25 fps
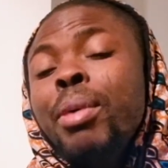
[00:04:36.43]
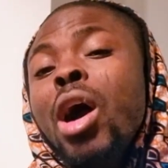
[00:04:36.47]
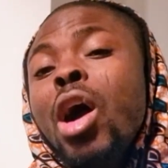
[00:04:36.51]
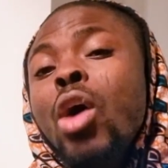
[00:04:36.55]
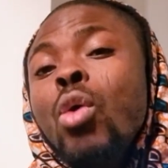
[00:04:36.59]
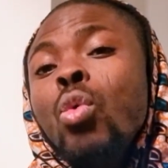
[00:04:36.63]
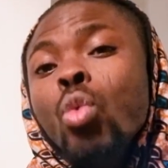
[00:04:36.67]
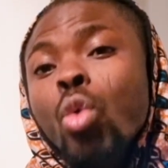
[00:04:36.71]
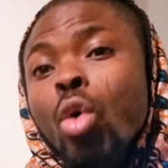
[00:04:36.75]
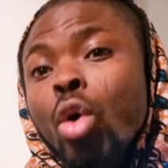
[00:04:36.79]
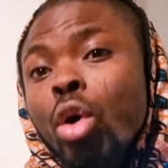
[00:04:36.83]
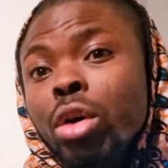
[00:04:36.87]

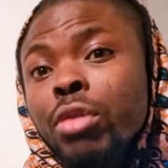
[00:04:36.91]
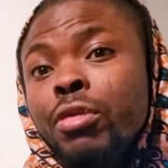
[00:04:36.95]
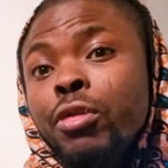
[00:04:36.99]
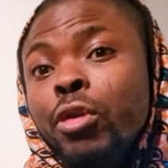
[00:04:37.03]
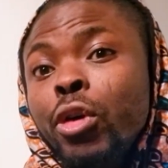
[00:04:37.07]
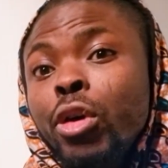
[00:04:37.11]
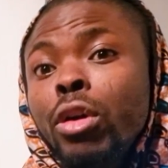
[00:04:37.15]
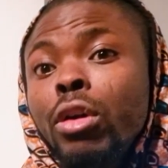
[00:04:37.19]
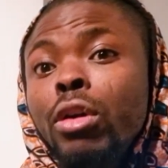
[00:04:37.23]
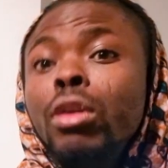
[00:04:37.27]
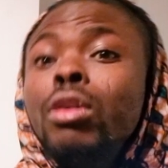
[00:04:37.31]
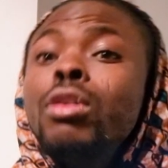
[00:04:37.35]
our world
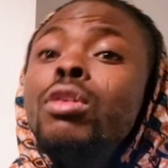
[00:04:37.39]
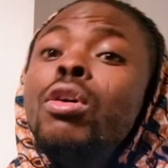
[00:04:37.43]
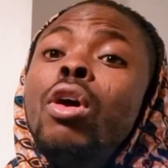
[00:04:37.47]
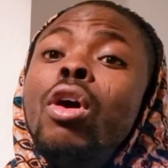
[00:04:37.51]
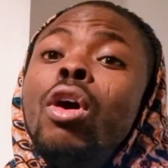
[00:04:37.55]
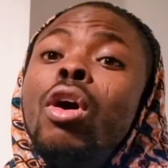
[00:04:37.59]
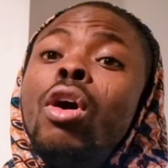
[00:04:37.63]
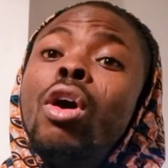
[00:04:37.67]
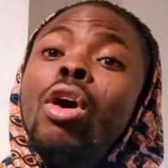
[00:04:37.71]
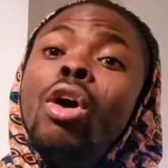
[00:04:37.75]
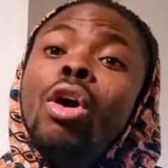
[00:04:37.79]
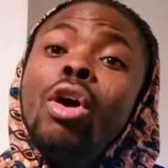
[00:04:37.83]
for a
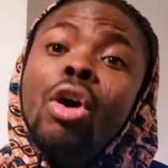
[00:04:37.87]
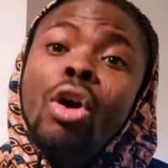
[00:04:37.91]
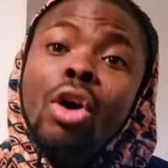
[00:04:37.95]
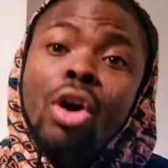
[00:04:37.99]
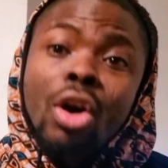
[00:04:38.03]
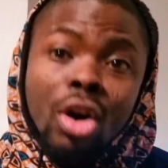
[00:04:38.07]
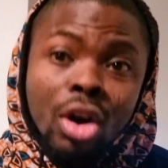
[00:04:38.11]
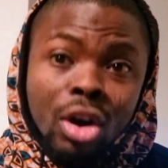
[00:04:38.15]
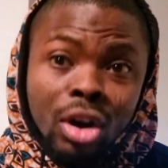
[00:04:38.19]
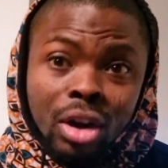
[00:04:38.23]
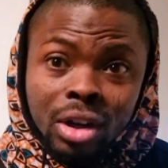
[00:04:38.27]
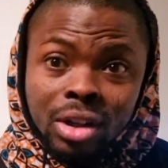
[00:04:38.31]

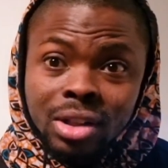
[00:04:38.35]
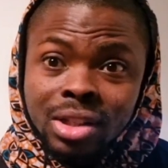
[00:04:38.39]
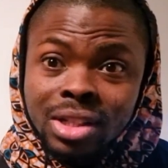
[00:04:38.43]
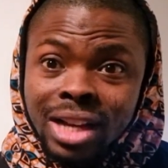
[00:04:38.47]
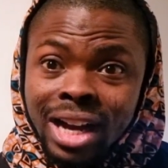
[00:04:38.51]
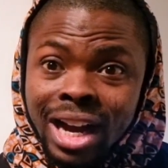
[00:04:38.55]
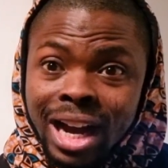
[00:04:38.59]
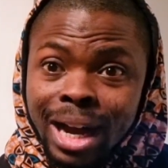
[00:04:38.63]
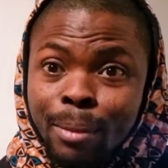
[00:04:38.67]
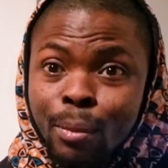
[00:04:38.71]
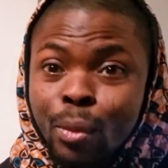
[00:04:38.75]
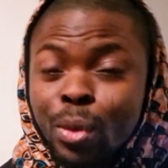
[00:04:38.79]
long
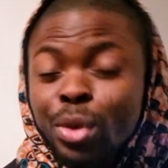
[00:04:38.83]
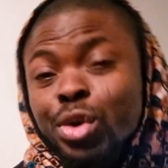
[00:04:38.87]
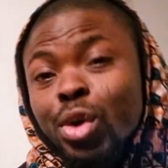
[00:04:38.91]
time.